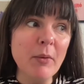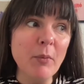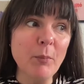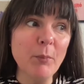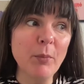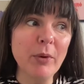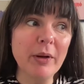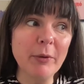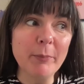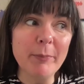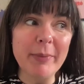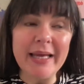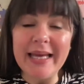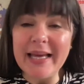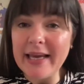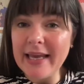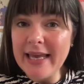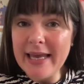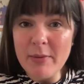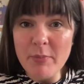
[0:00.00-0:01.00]
will be
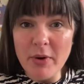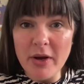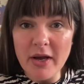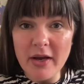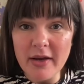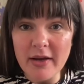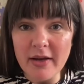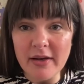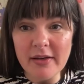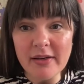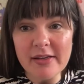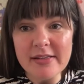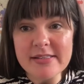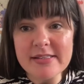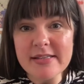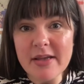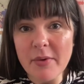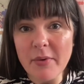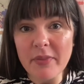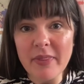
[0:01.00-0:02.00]
a key worker. And
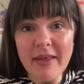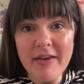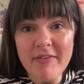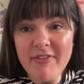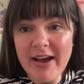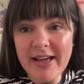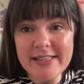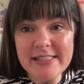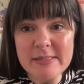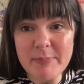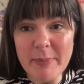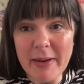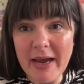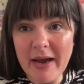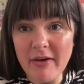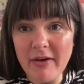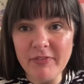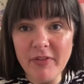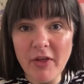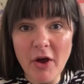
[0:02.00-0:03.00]
so they've had to be
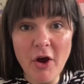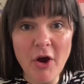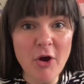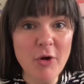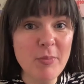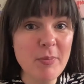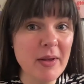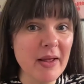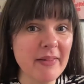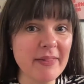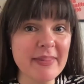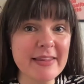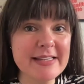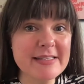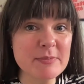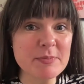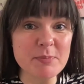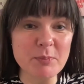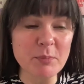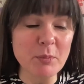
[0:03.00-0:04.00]
out of the home and
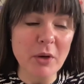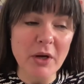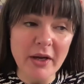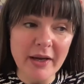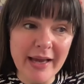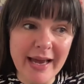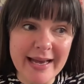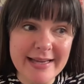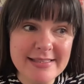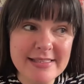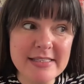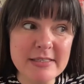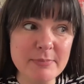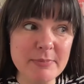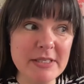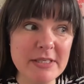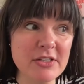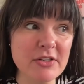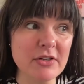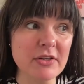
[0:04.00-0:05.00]
this work has to
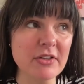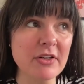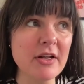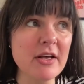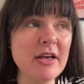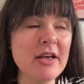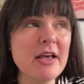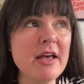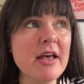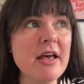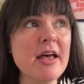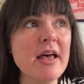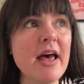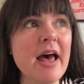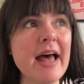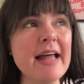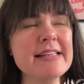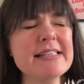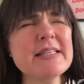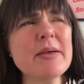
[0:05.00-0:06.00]
be done.
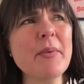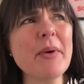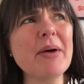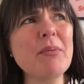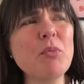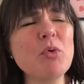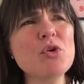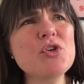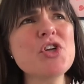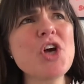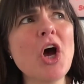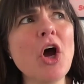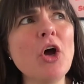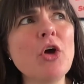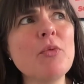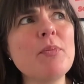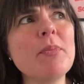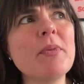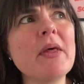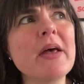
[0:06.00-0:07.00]
And so I would
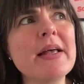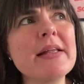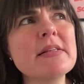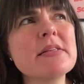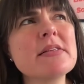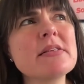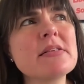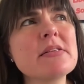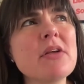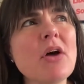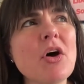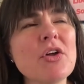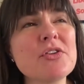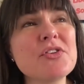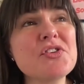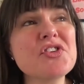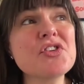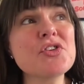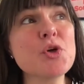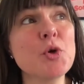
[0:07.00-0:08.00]
hope that on
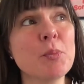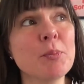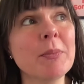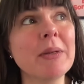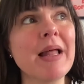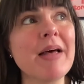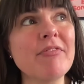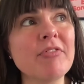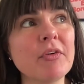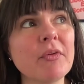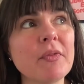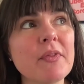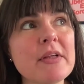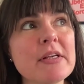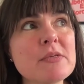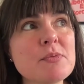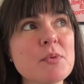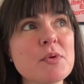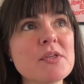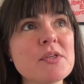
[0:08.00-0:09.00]
some level,
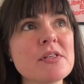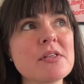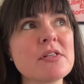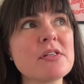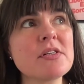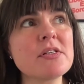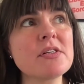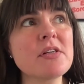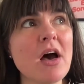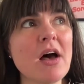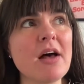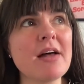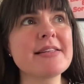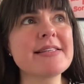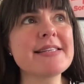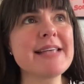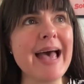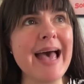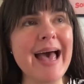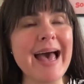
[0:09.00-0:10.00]
this will start
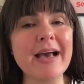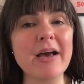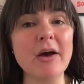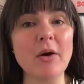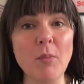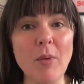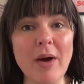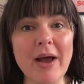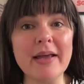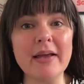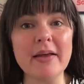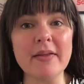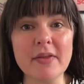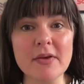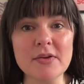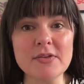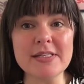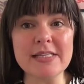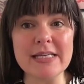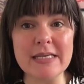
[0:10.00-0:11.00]
to hack away at
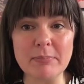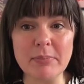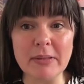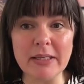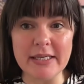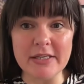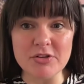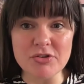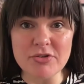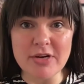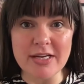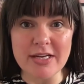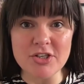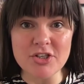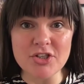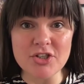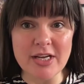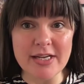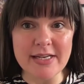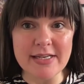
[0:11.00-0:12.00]
those deeply
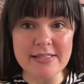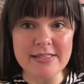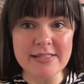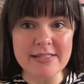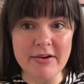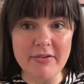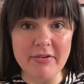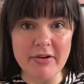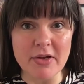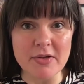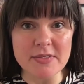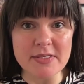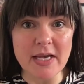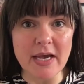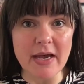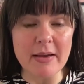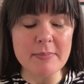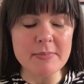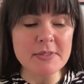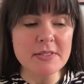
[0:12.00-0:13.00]
entrenched gender
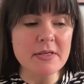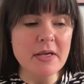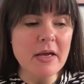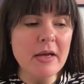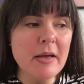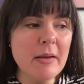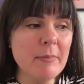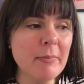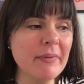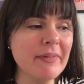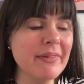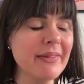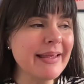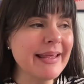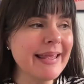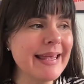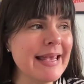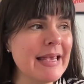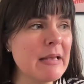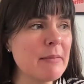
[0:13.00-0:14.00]
stereotypes. But the
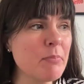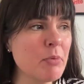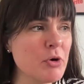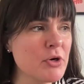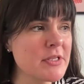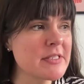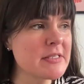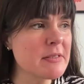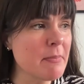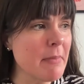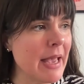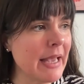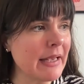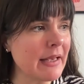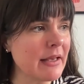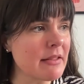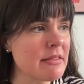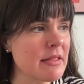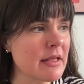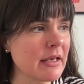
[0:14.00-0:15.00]
key point to
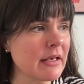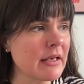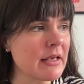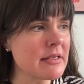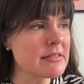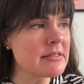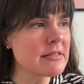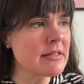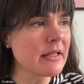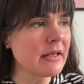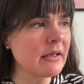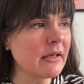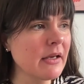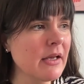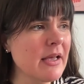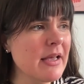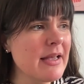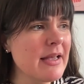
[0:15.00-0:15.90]
make, I think, is that